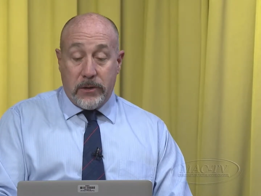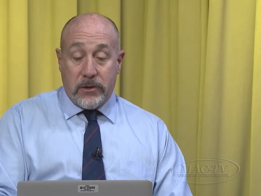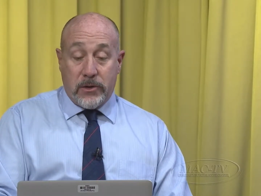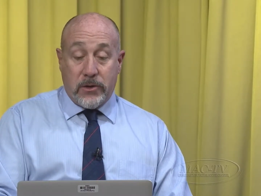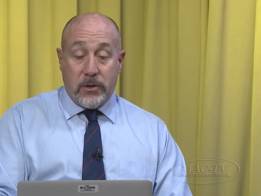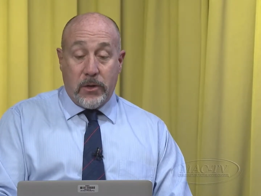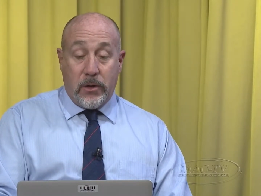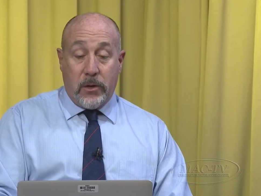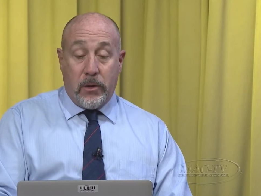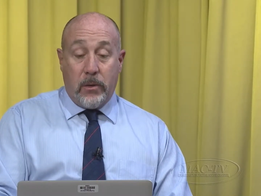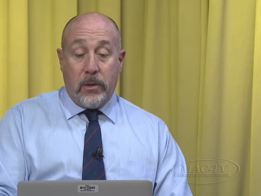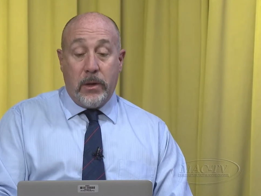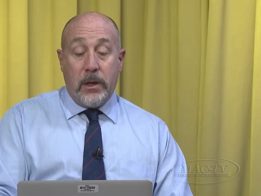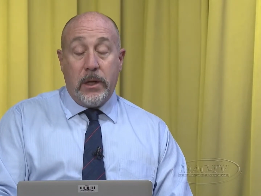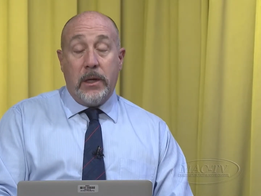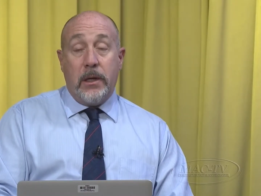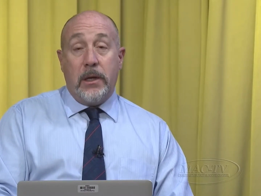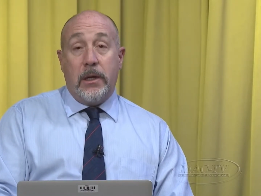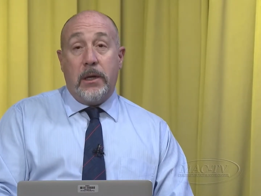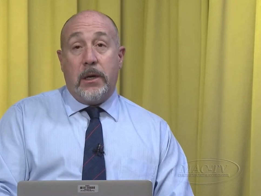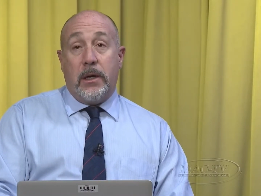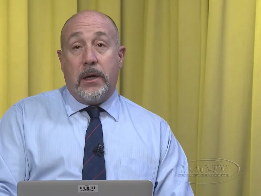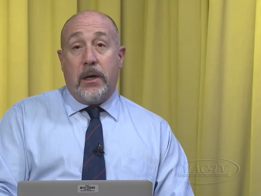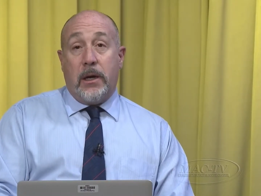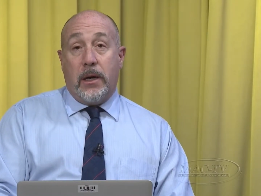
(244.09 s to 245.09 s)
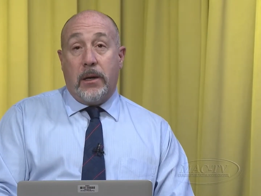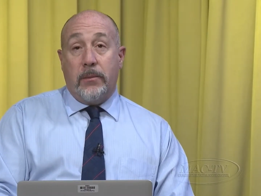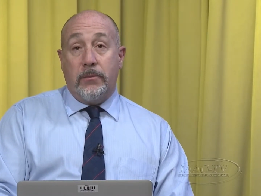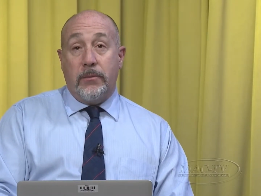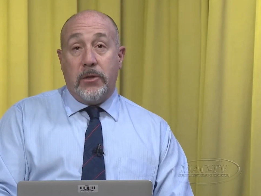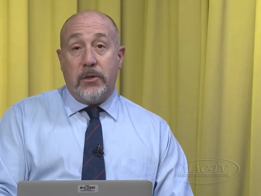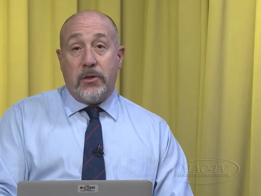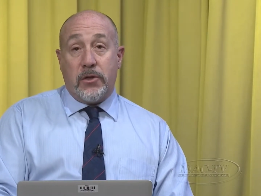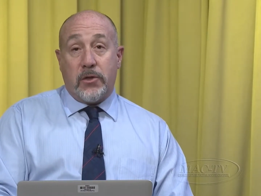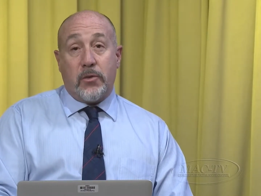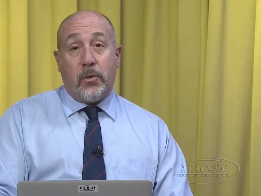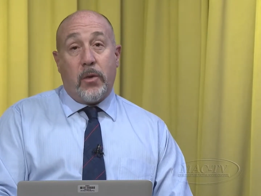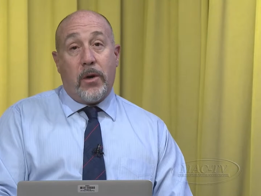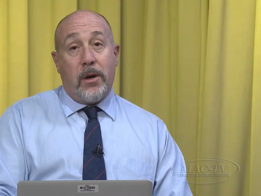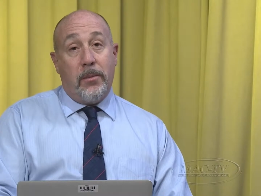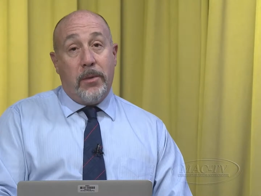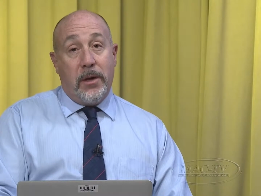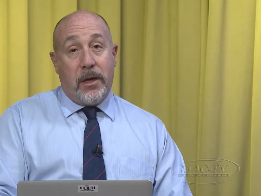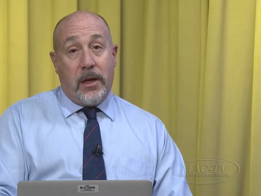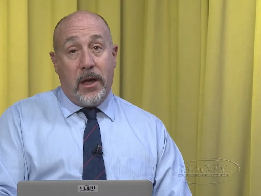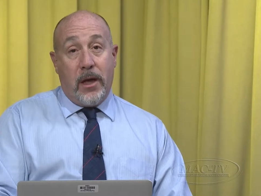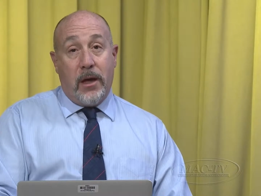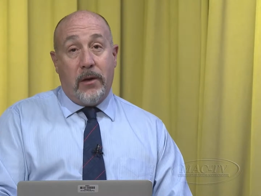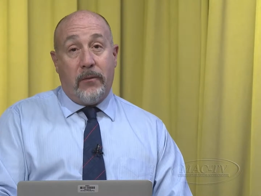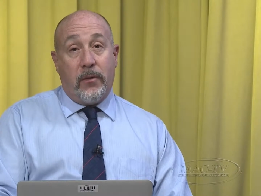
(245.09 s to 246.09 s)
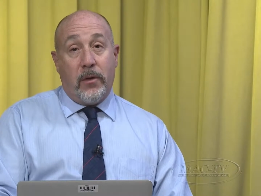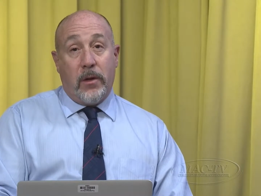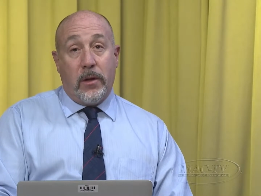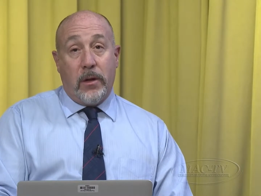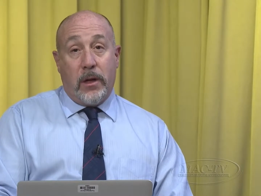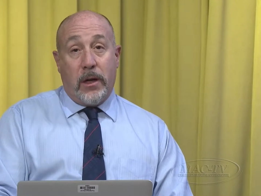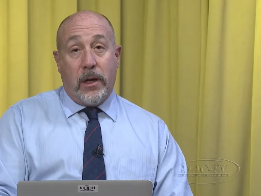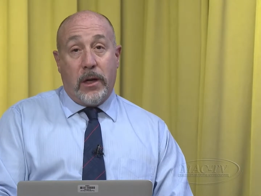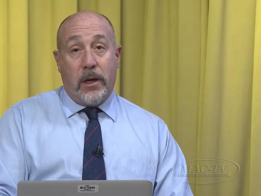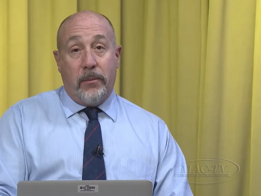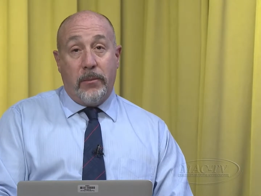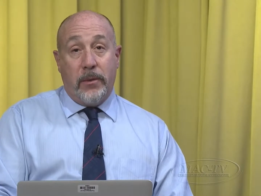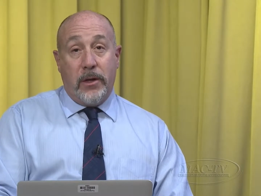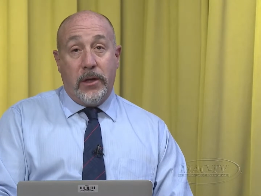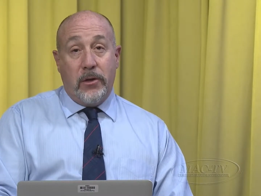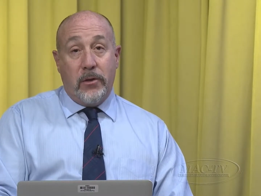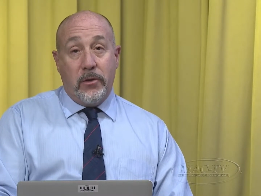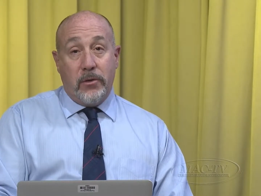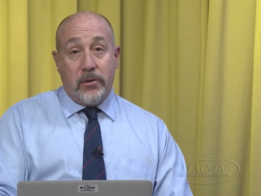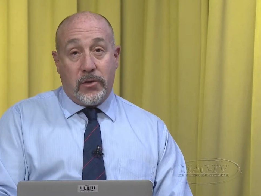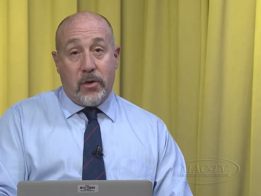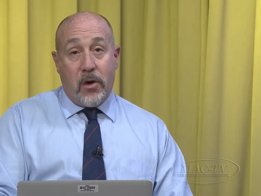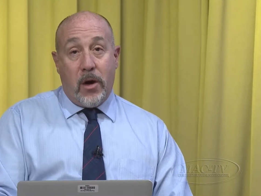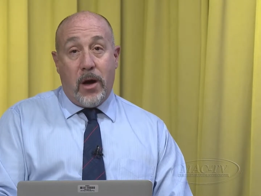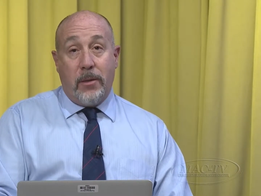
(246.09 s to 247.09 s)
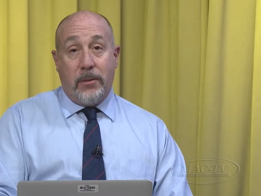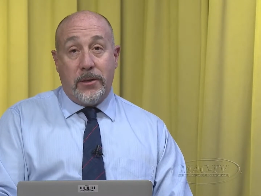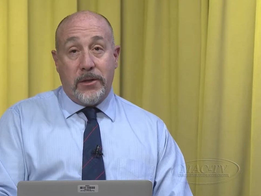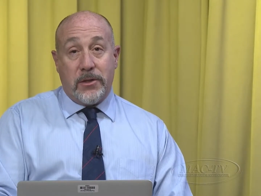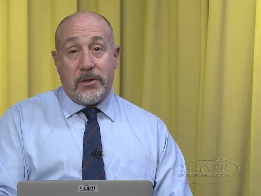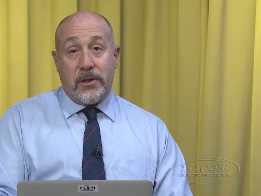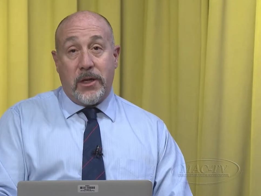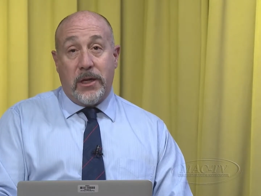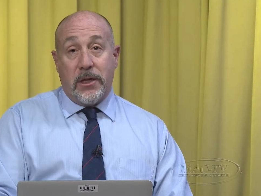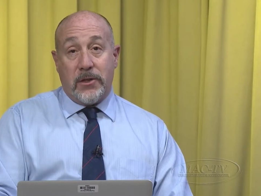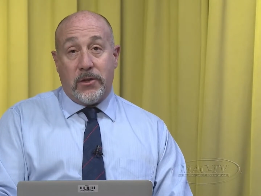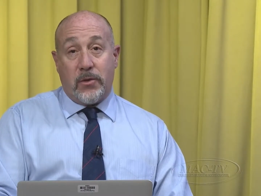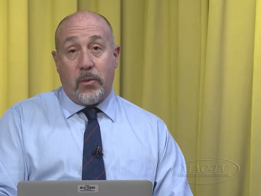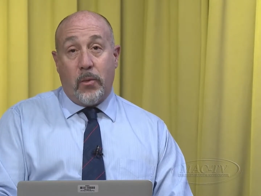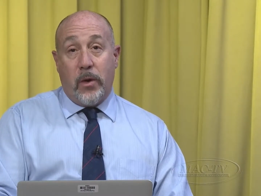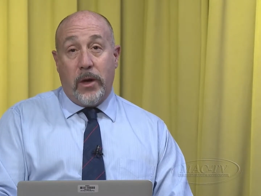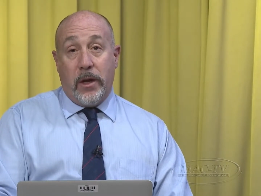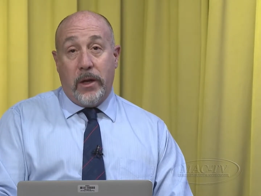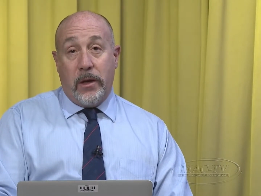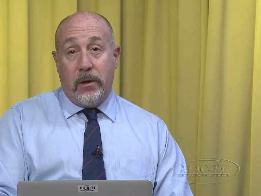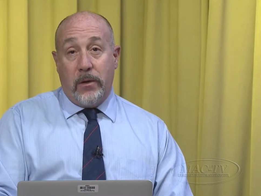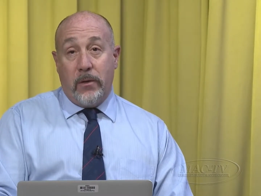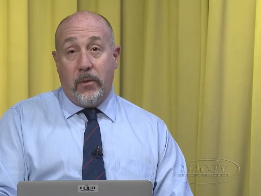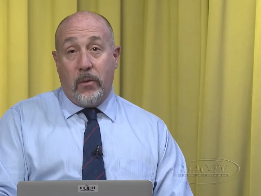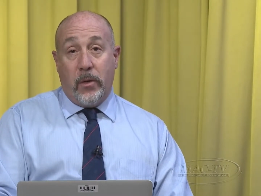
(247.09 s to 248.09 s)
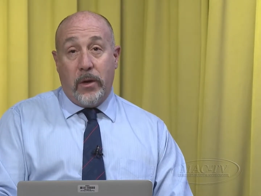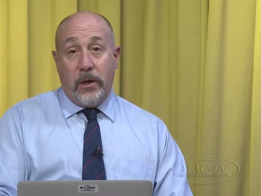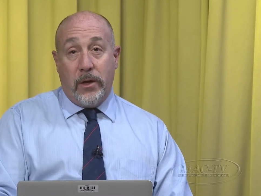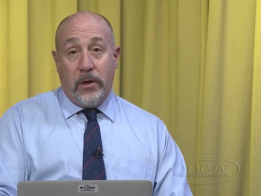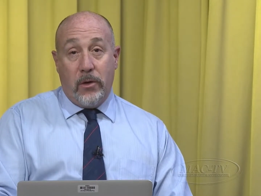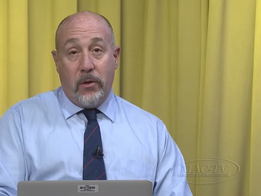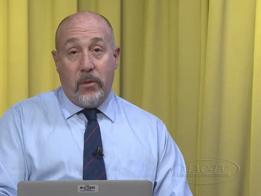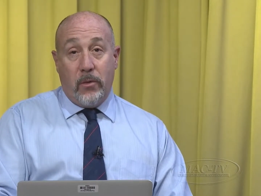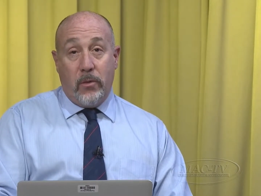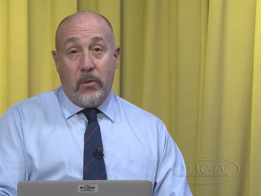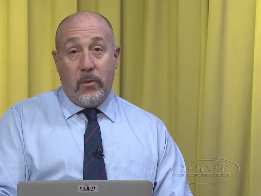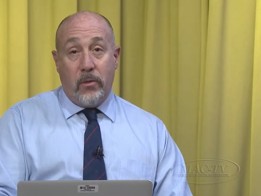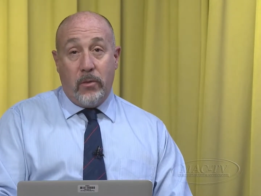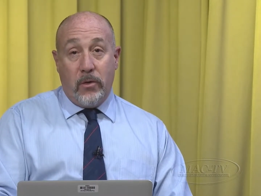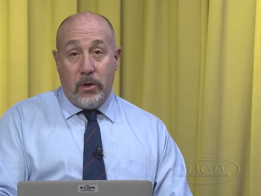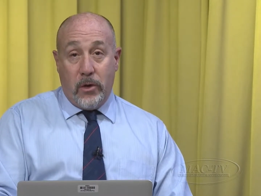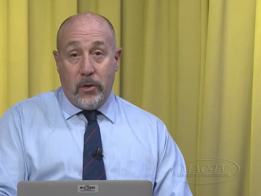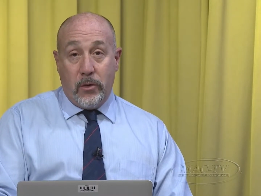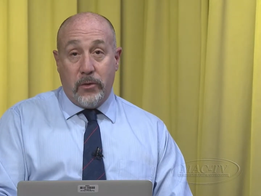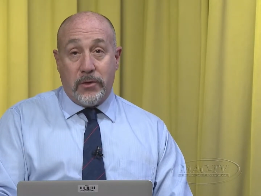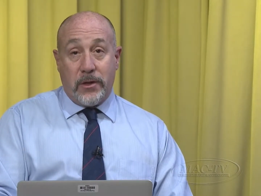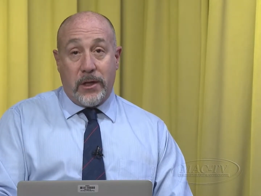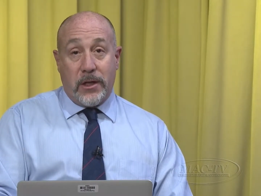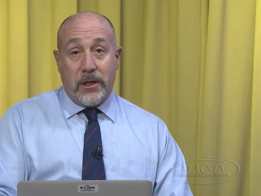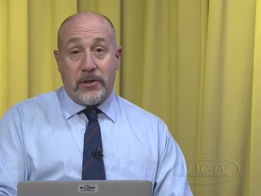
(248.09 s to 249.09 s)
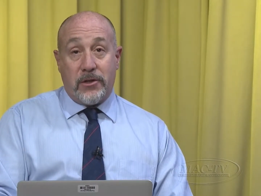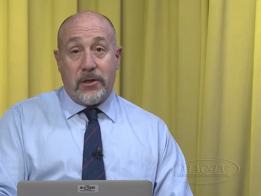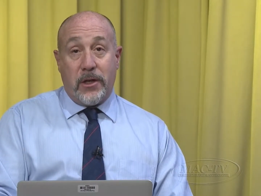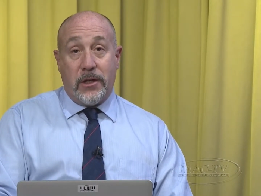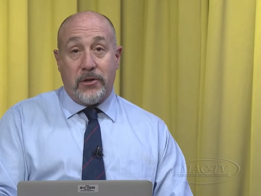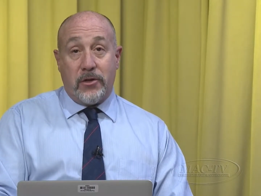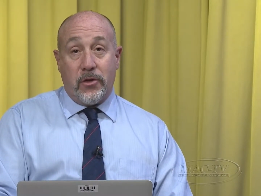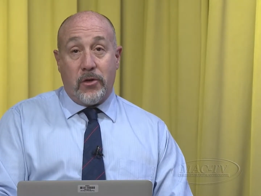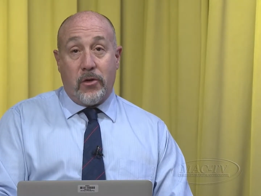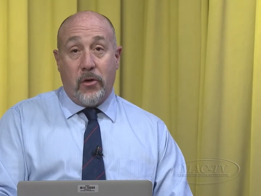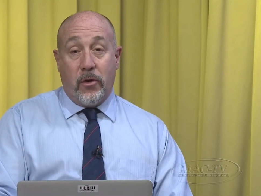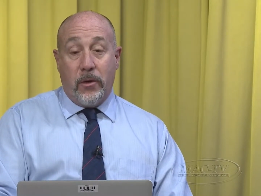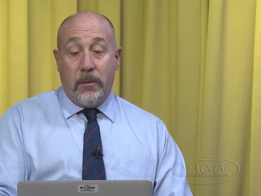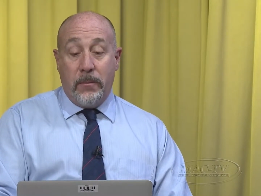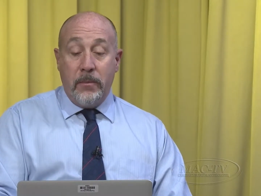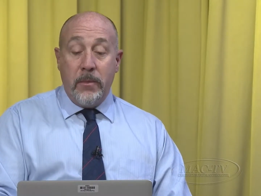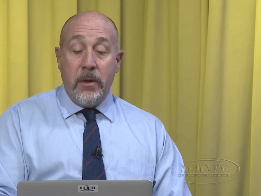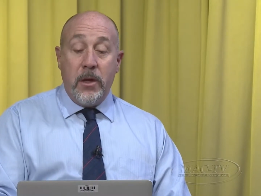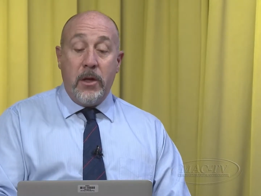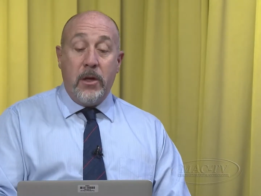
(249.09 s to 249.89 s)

So you just want to be careful and use common sense when you use an extension cord.